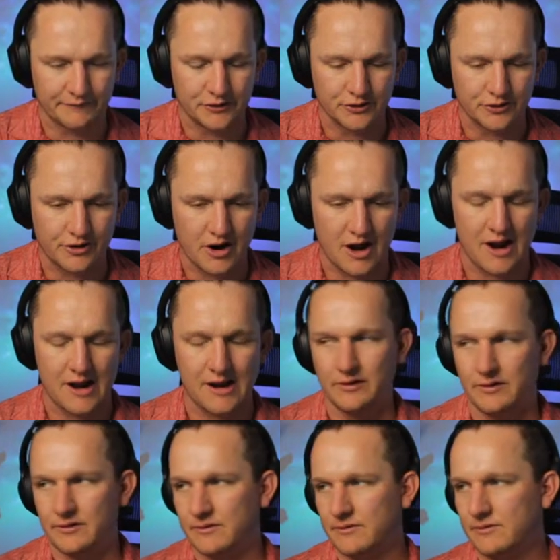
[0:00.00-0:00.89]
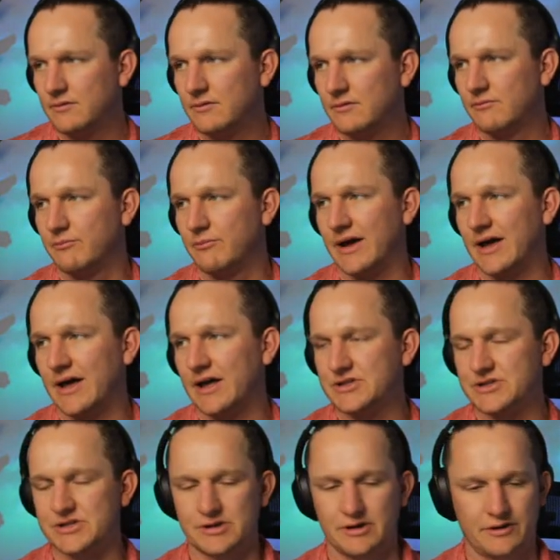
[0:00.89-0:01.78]
Ukraine badge
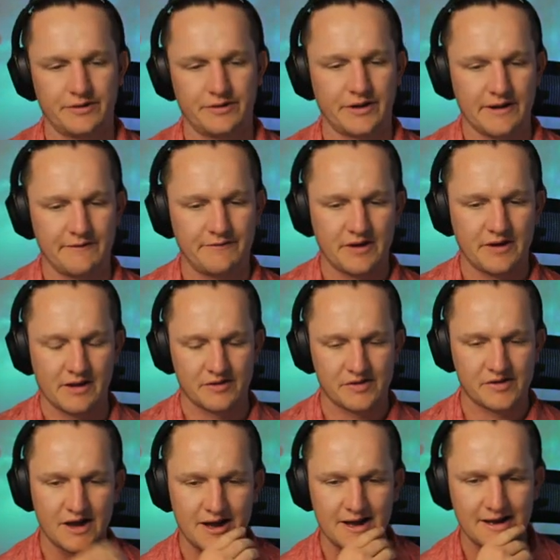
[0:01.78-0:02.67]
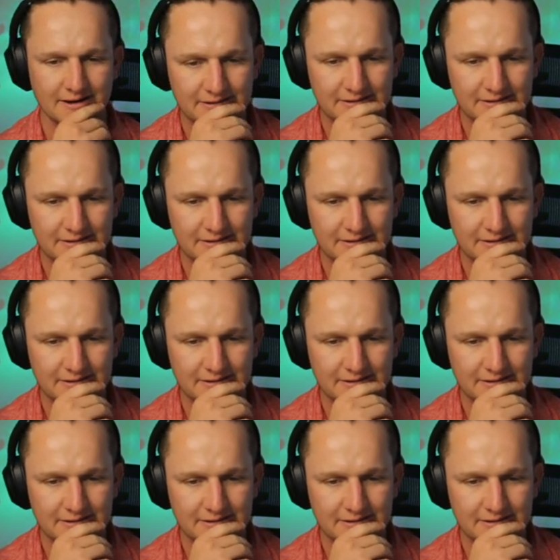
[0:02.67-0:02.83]
on the left-hand side.